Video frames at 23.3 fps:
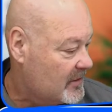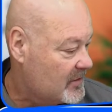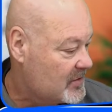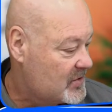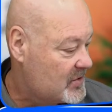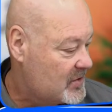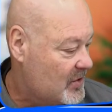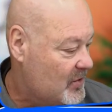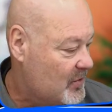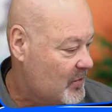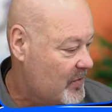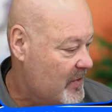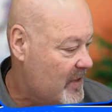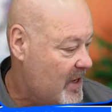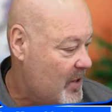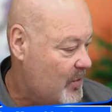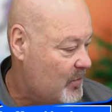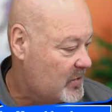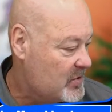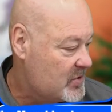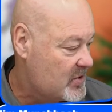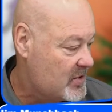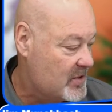So
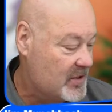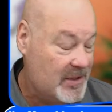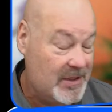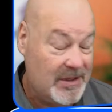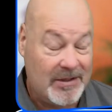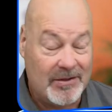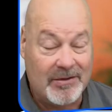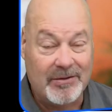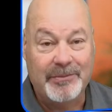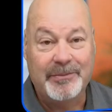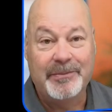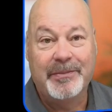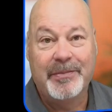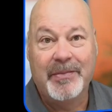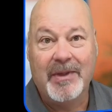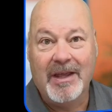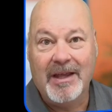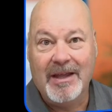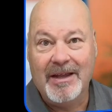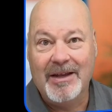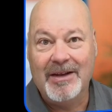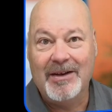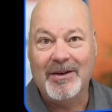that was the deal.
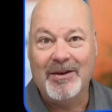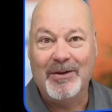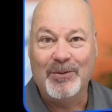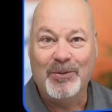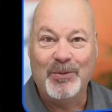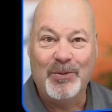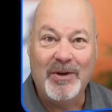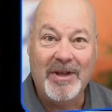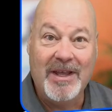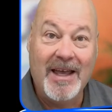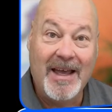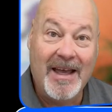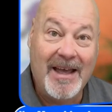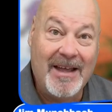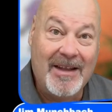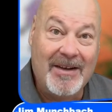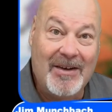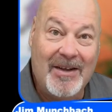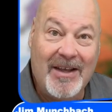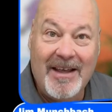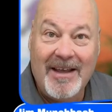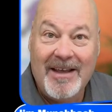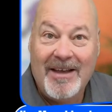And we
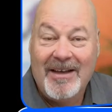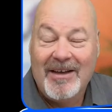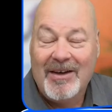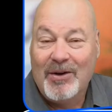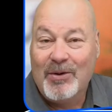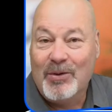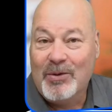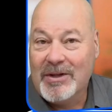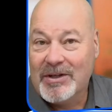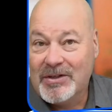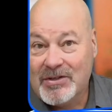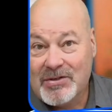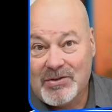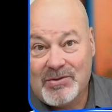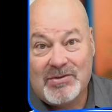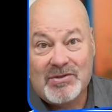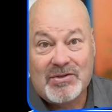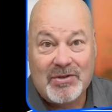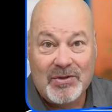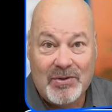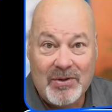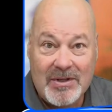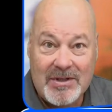had only two
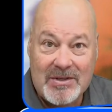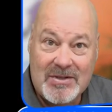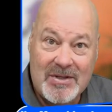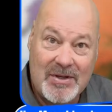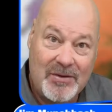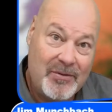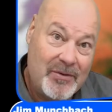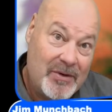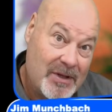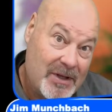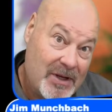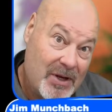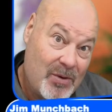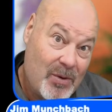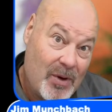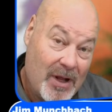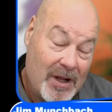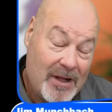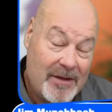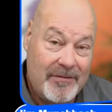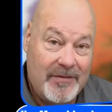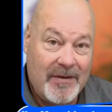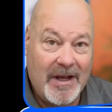students that really
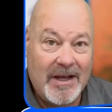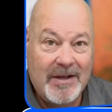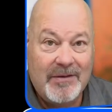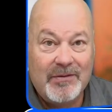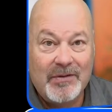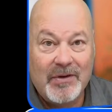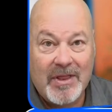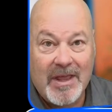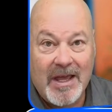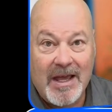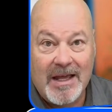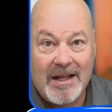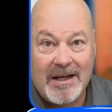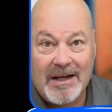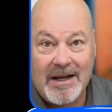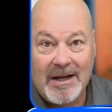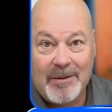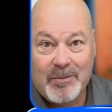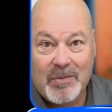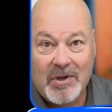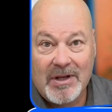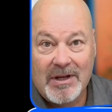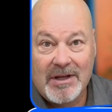qualified for that. And
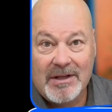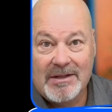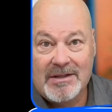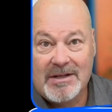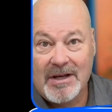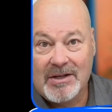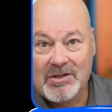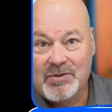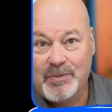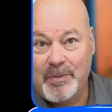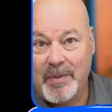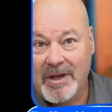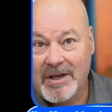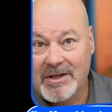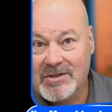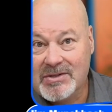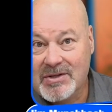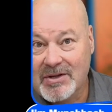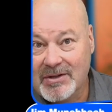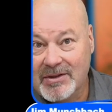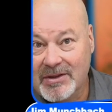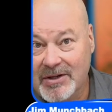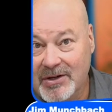I'm going to touch
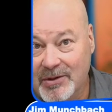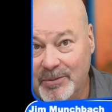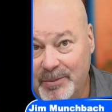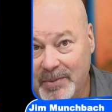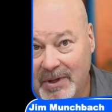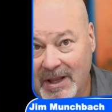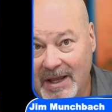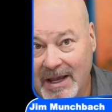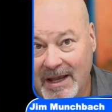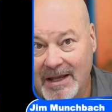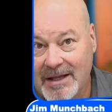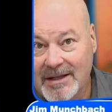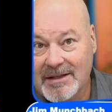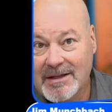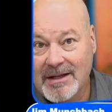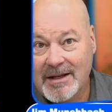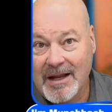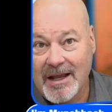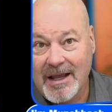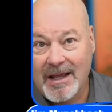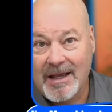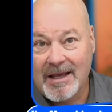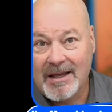base on their plan
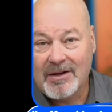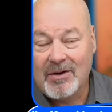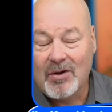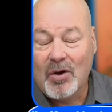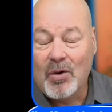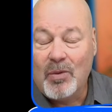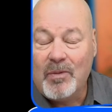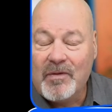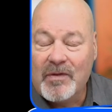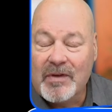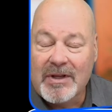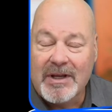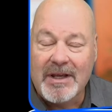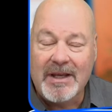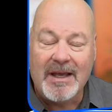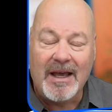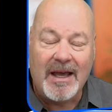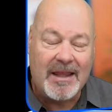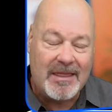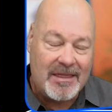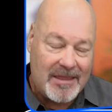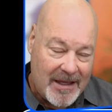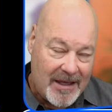today. And hopefully,
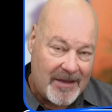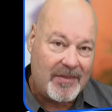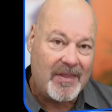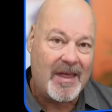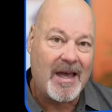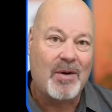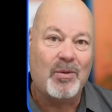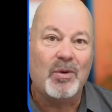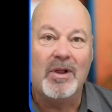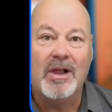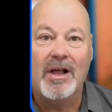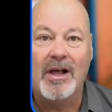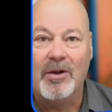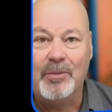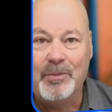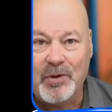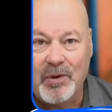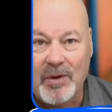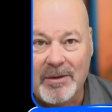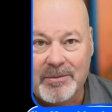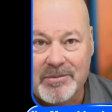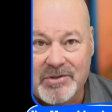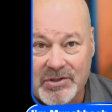I think that will
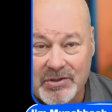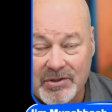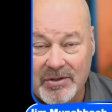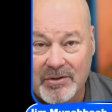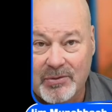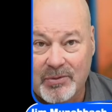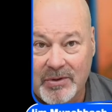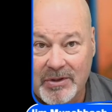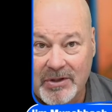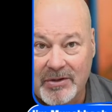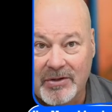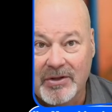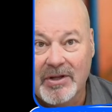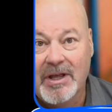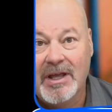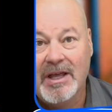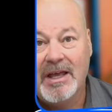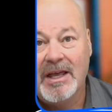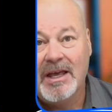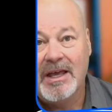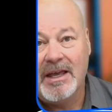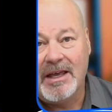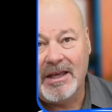help you. I'm sure it will.
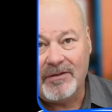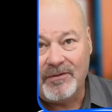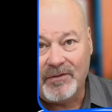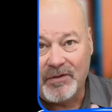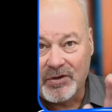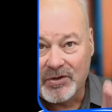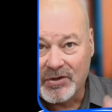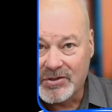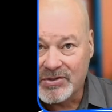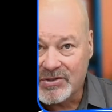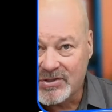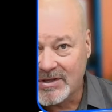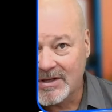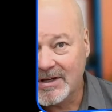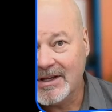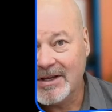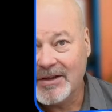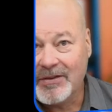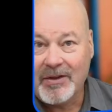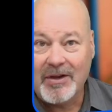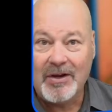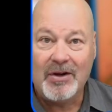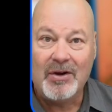If you're
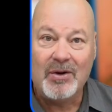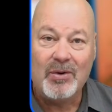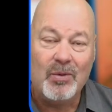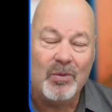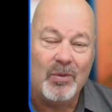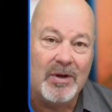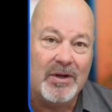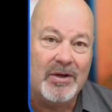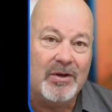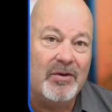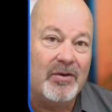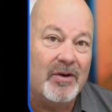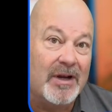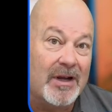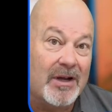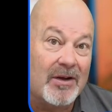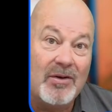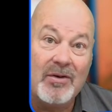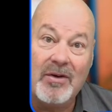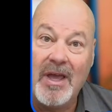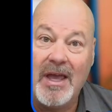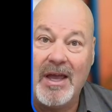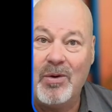sitting there wondering,
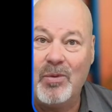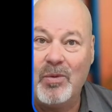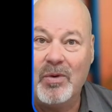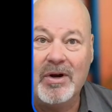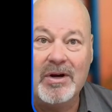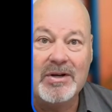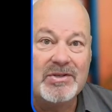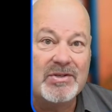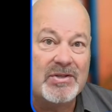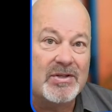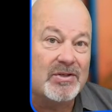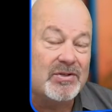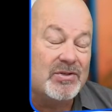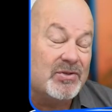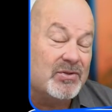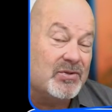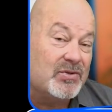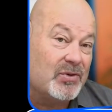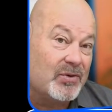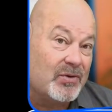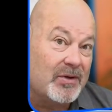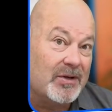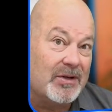okay, where's the
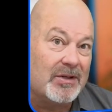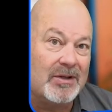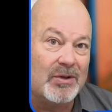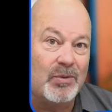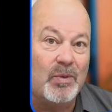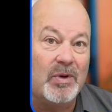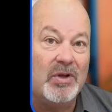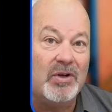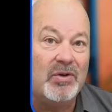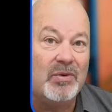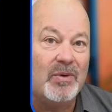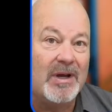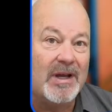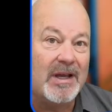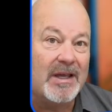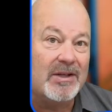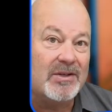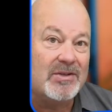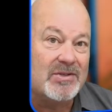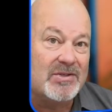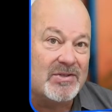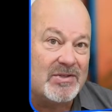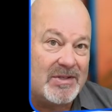tutorial and when do I
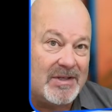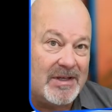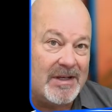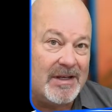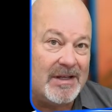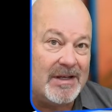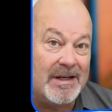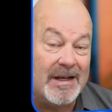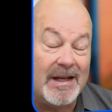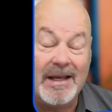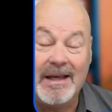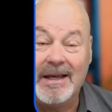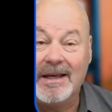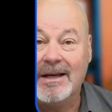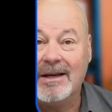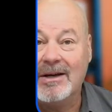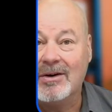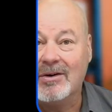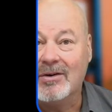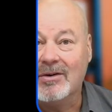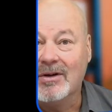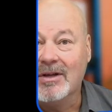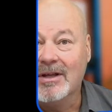get to see it and
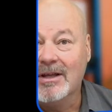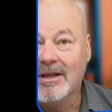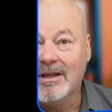how